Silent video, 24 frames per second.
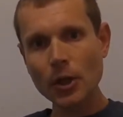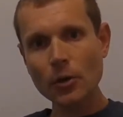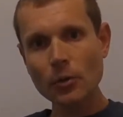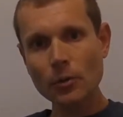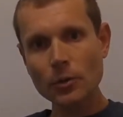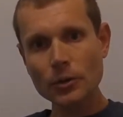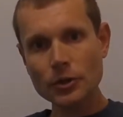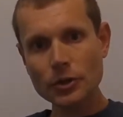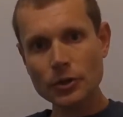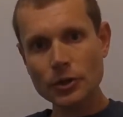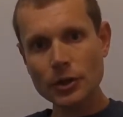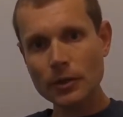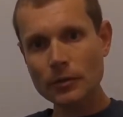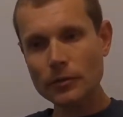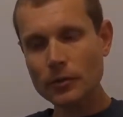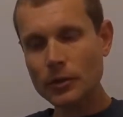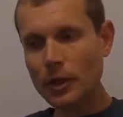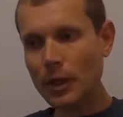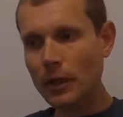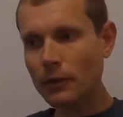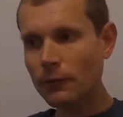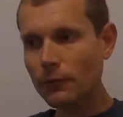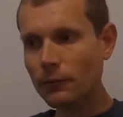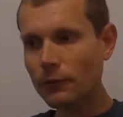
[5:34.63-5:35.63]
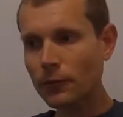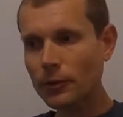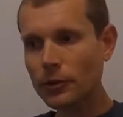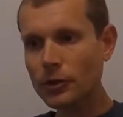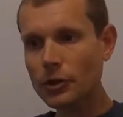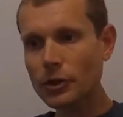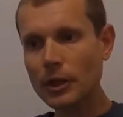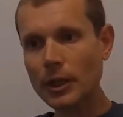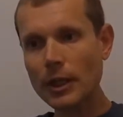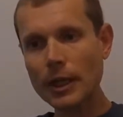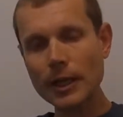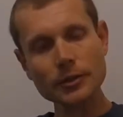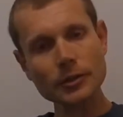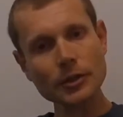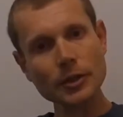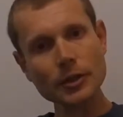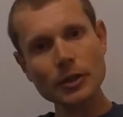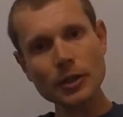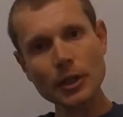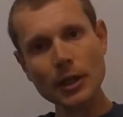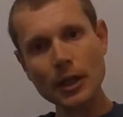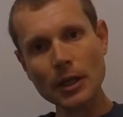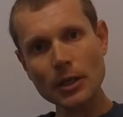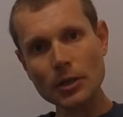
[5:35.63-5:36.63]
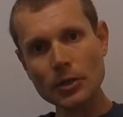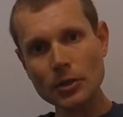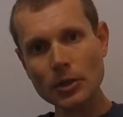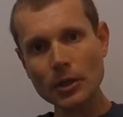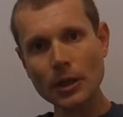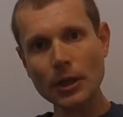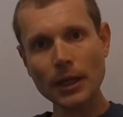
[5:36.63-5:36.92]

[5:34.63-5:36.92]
receives a first-class education,